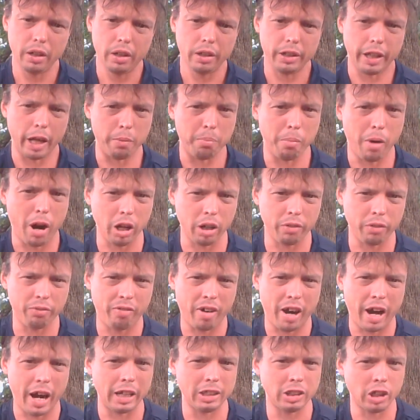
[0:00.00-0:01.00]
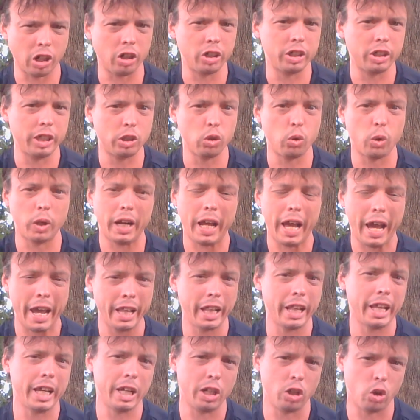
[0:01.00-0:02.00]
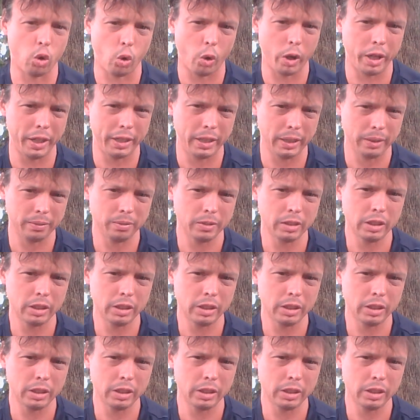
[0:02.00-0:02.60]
they modify it, turn it into an alienoid.